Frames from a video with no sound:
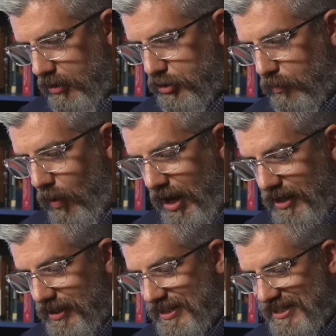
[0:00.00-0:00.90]

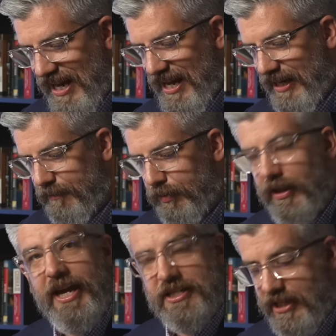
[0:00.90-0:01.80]
Dubois staying in
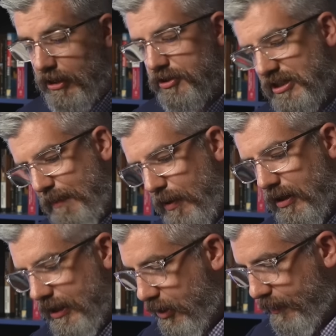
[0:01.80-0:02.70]
place. He'll step a
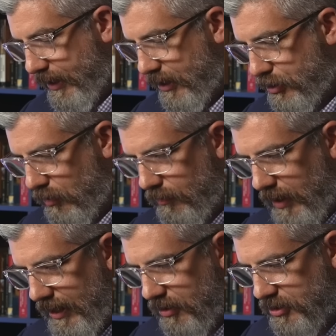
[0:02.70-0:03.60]
little bit into him,
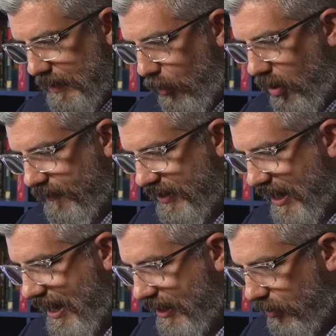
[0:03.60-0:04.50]
right? He'll step off at
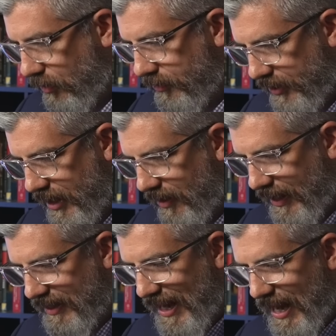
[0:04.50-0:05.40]
that angle there
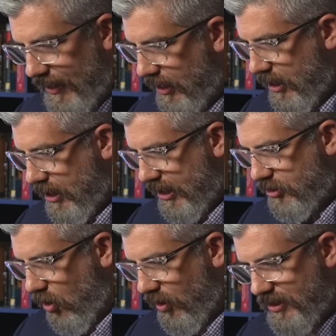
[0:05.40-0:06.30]
like that. It's
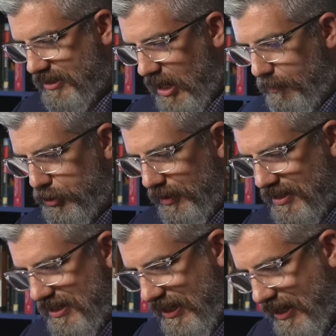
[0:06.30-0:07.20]
hard to tell, but you can
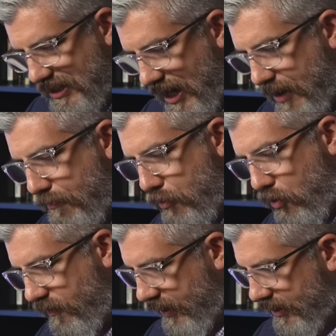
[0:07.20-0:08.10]
see he's kind of
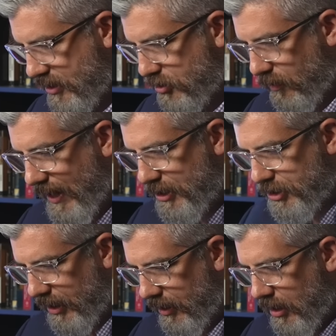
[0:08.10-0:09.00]
moving this
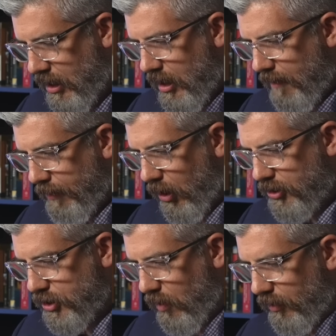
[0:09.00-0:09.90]
direction. But
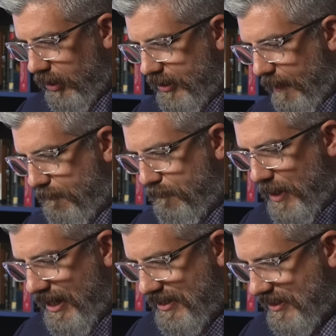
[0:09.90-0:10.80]
also, look at the
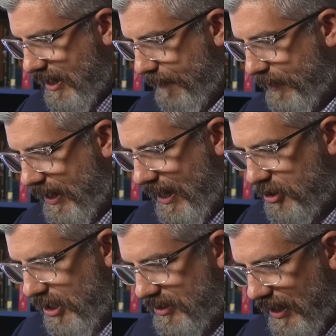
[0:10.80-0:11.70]
big step that
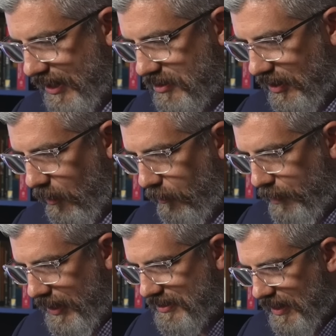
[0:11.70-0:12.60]
AJ takes, like a
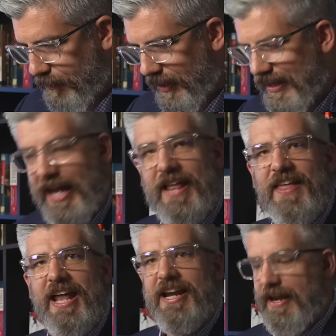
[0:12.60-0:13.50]
big step like that. And
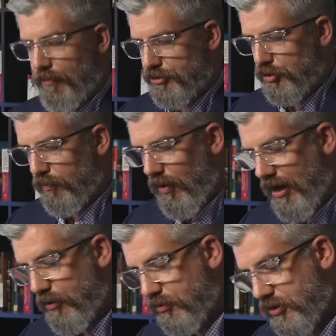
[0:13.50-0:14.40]
that enables
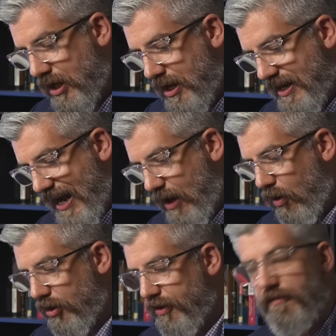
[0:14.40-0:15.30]
Dubois, who's now
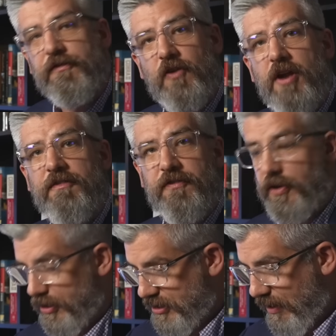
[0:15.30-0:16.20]
on the front
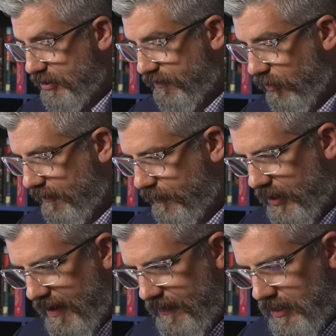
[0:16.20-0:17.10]
foot. You see how he's front foot
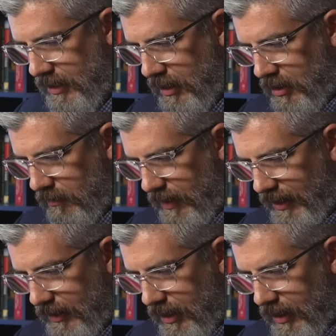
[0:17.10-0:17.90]
heavy, right?